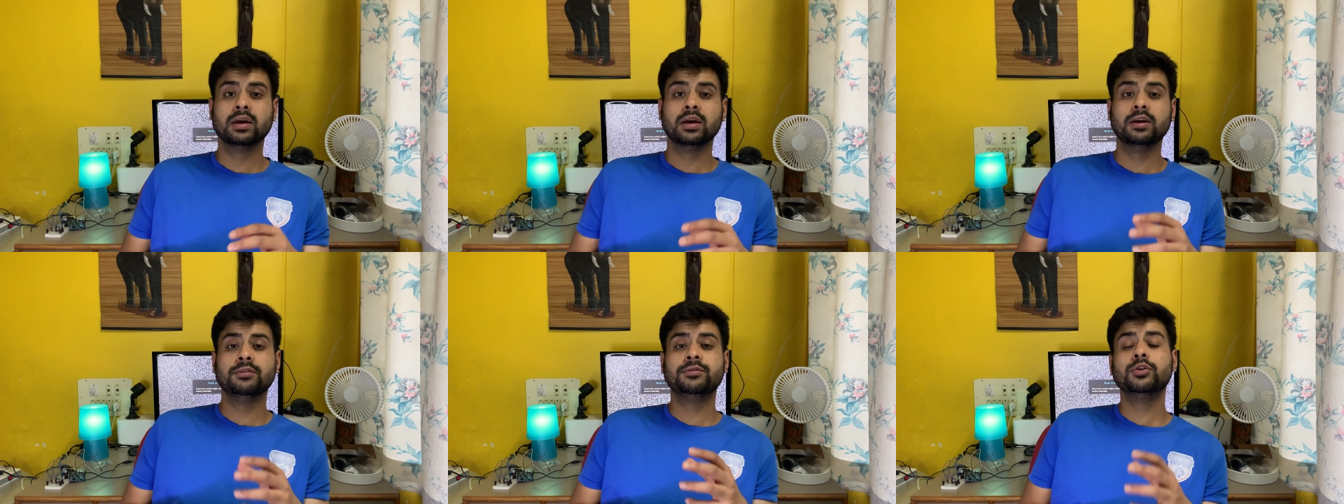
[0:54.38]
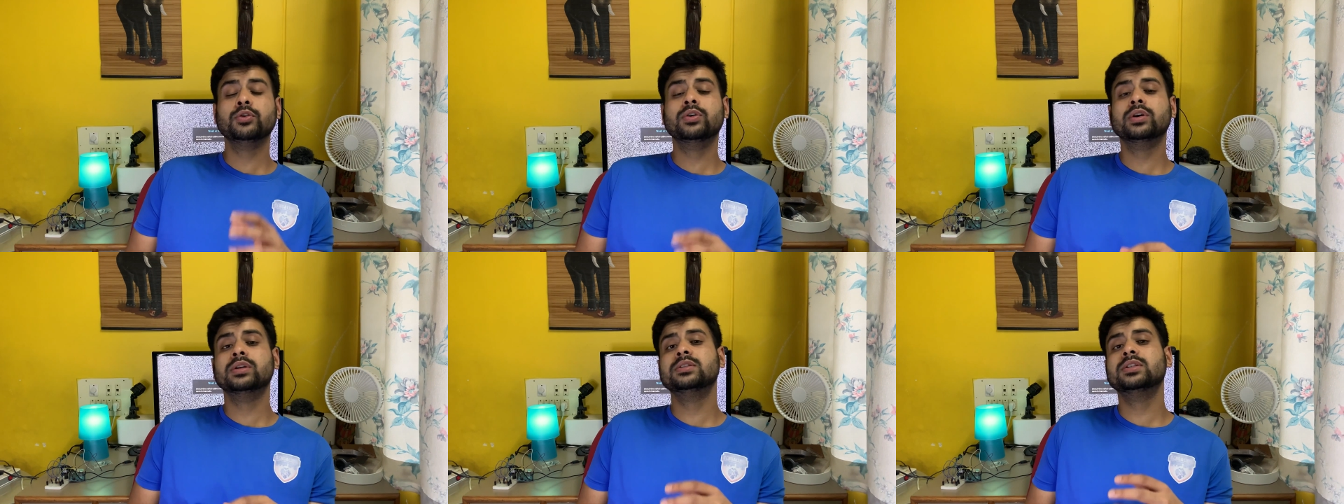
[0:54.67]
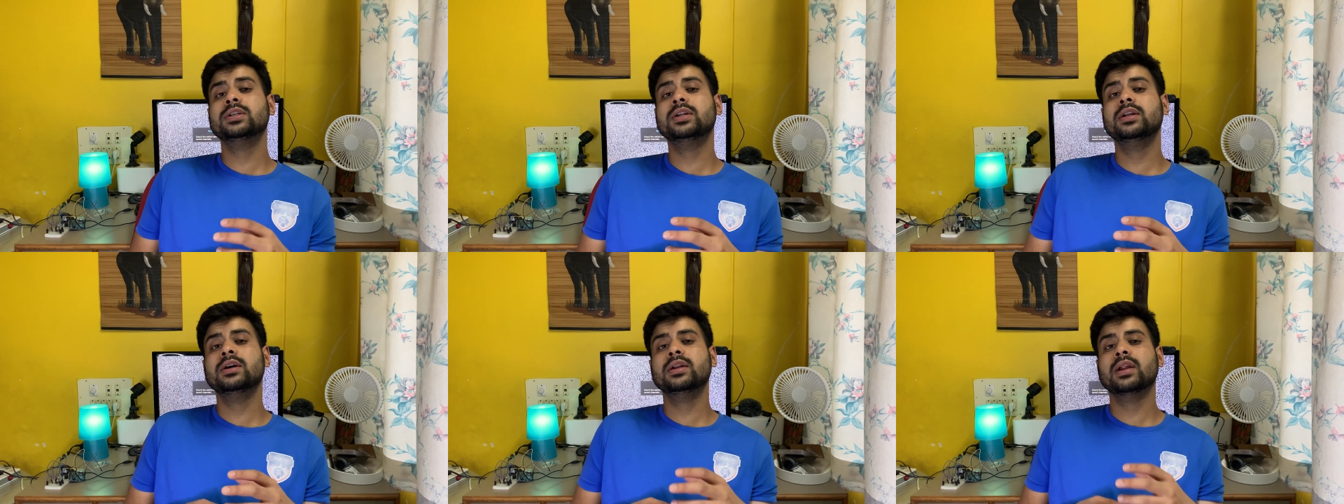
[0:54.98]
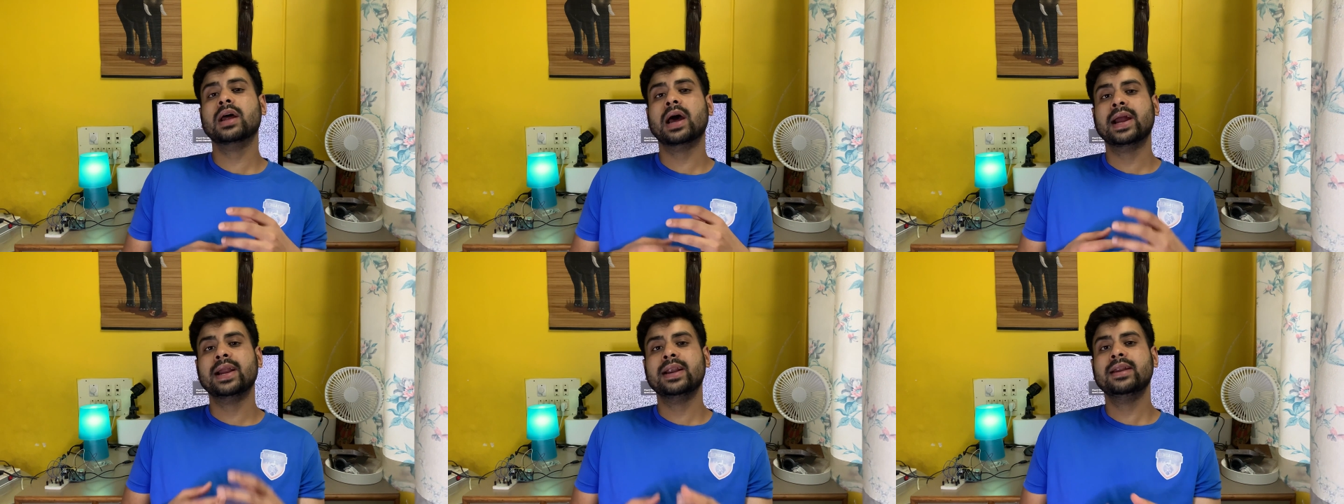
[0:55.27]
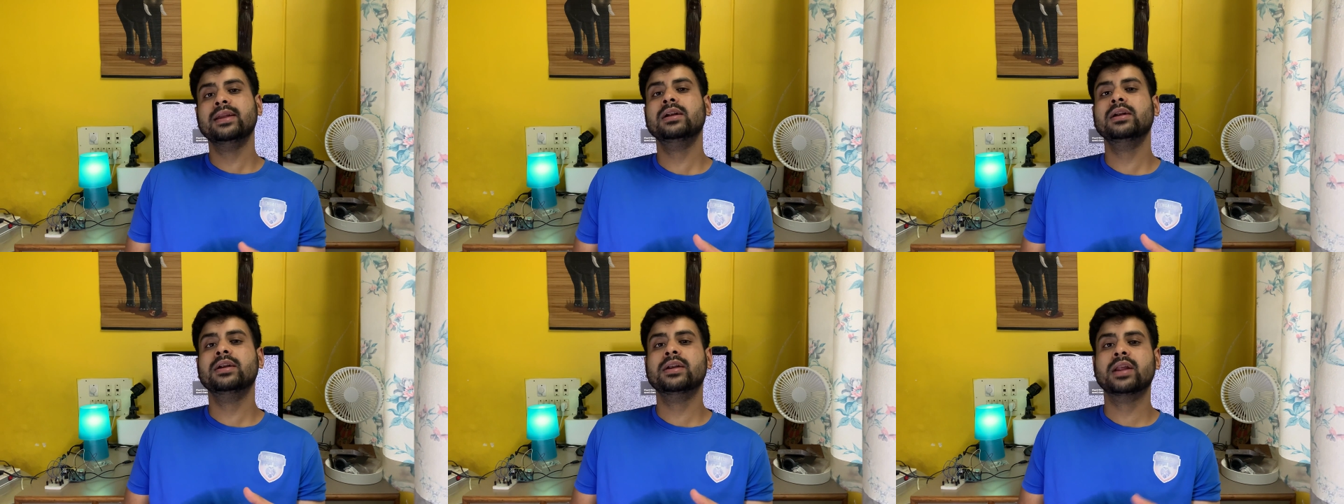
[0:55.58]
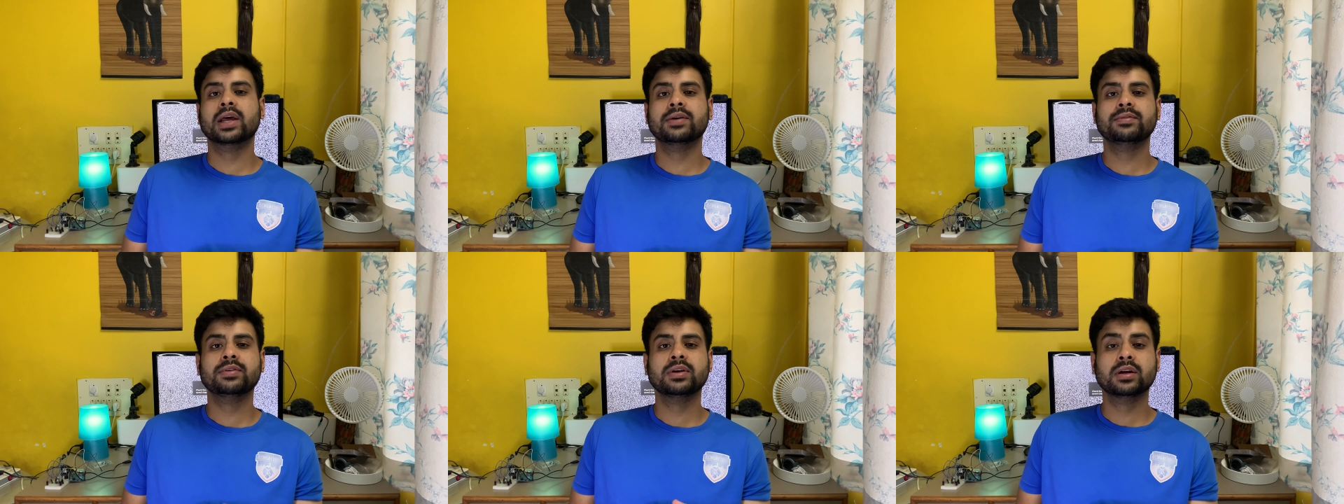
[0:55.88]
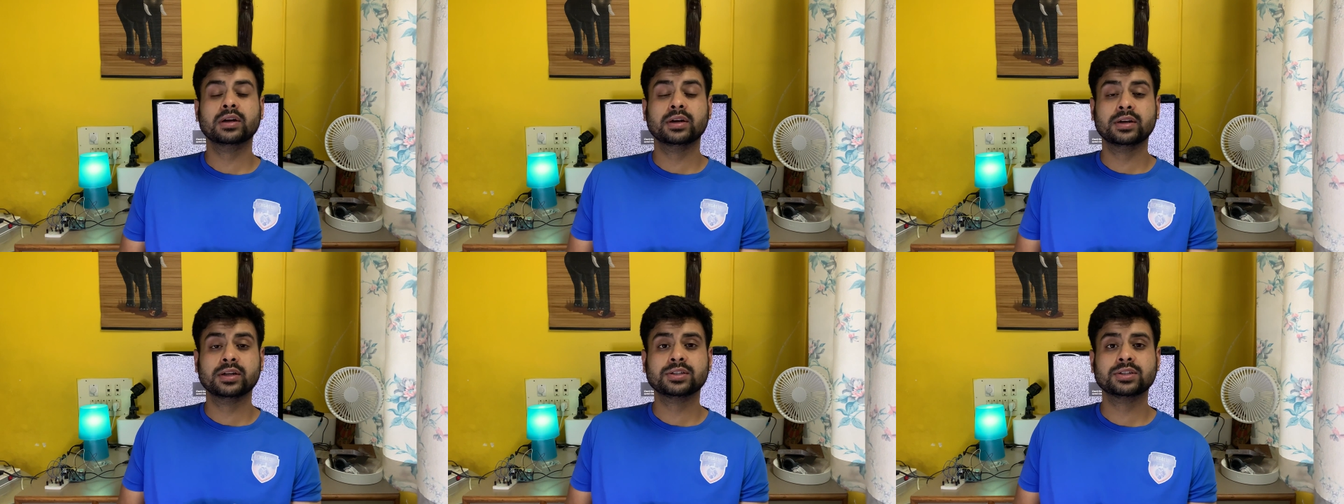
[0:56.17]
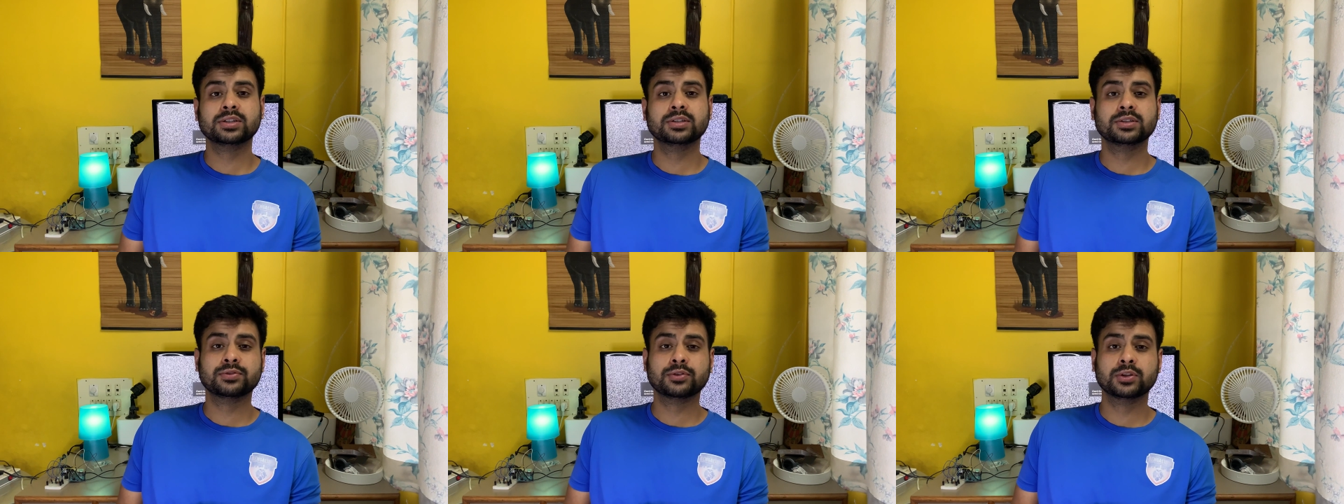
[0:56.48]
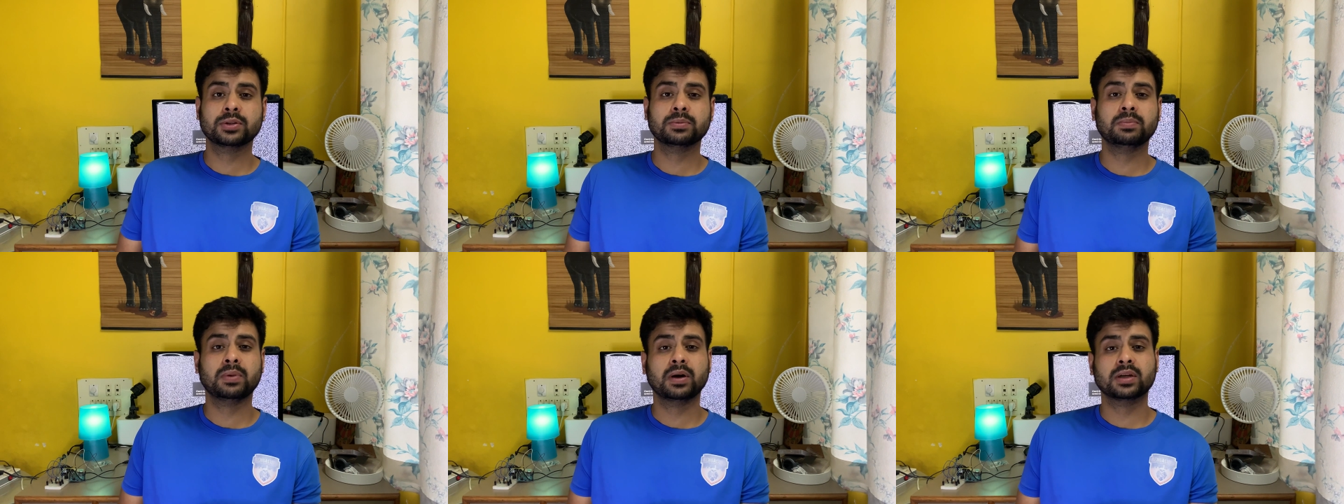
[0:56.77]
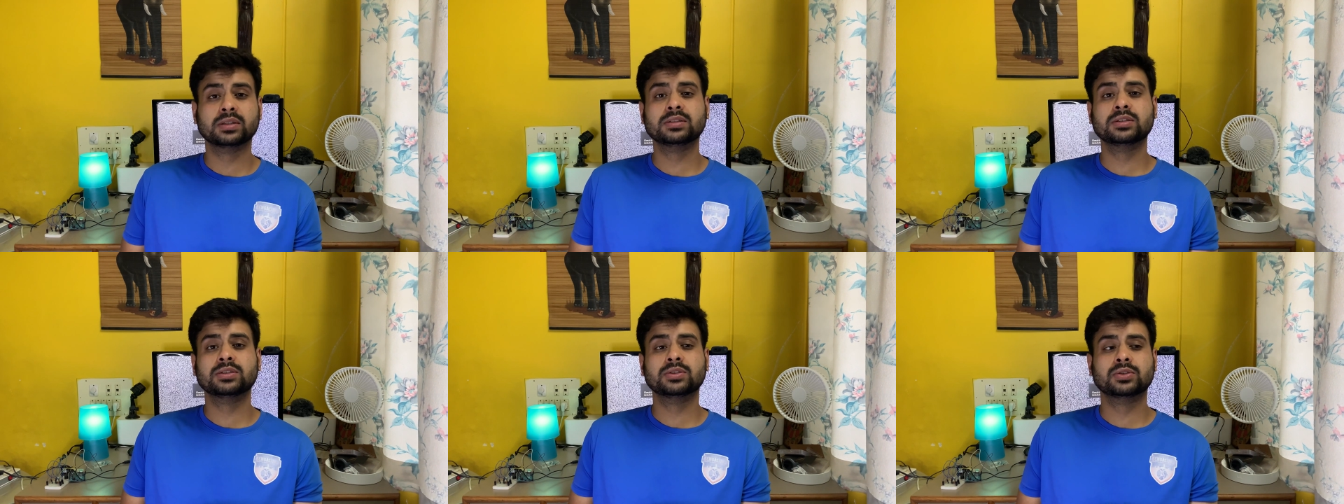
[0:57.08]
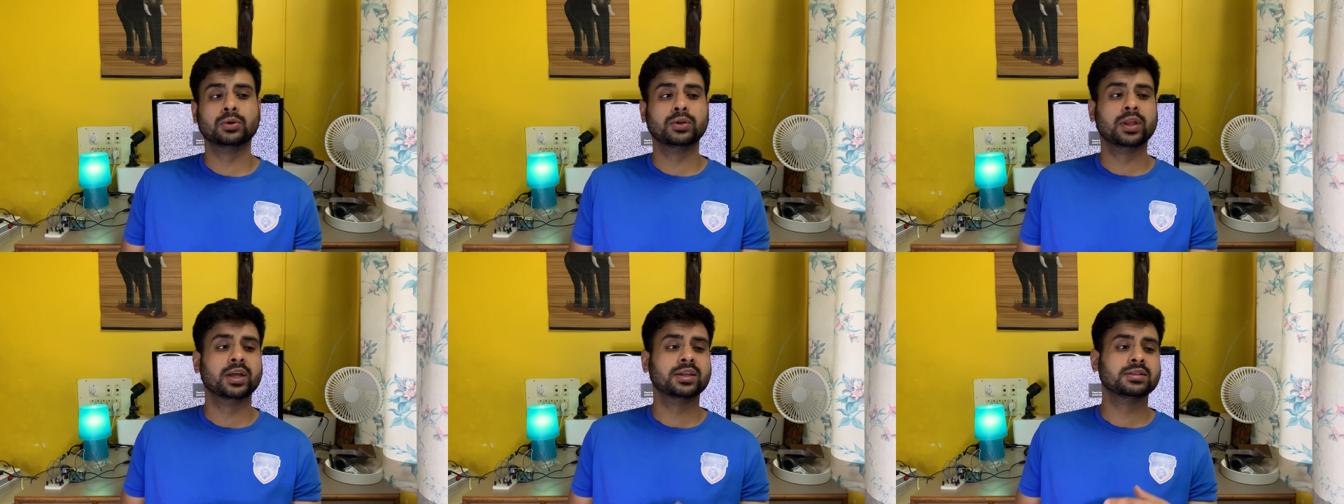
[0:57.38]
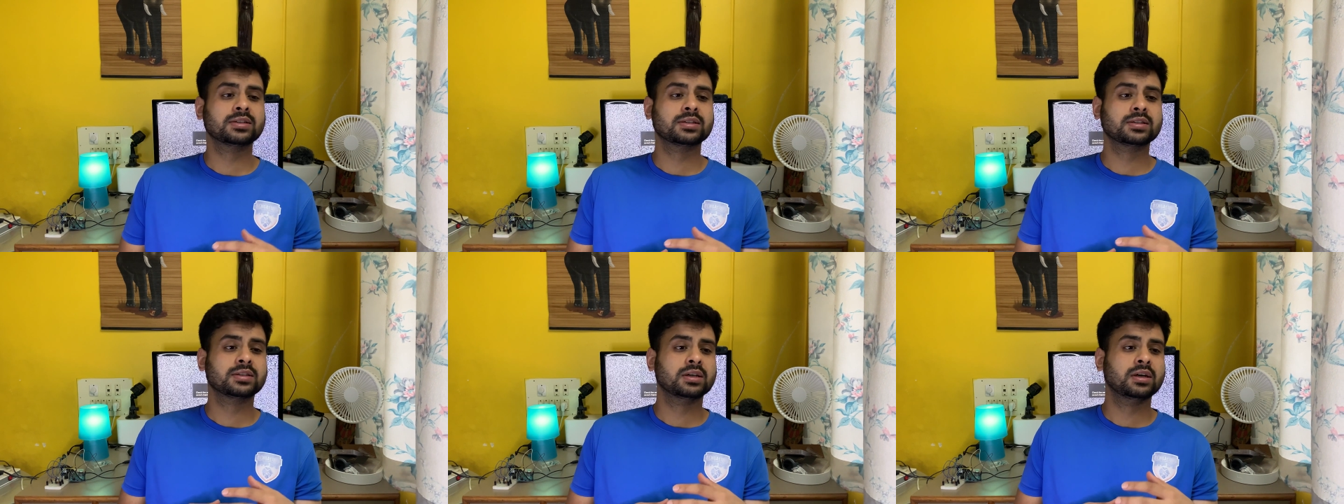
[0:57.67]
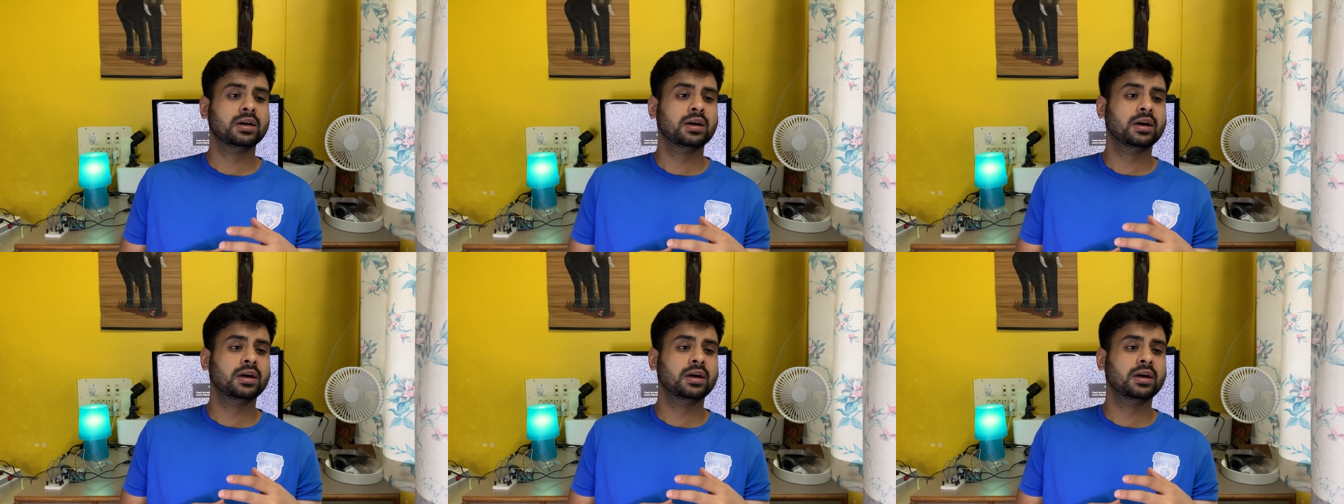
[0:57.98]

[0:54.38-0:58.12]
If you consider ideal driving conditions for the bus, so that's